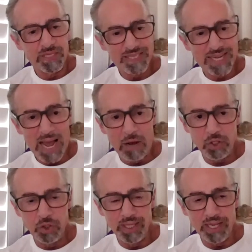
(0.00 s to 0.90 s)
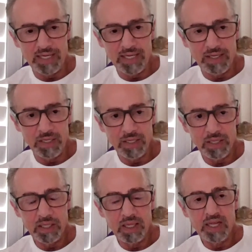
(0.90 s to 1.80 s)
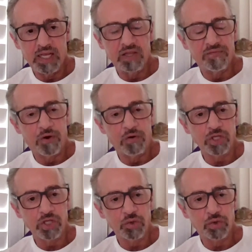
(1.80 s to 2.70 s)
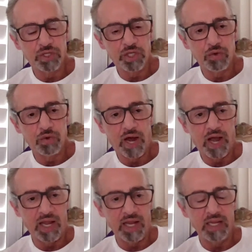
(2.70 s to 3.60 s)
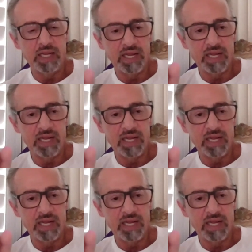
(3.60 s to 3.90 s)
miscalculated and the voltage was too high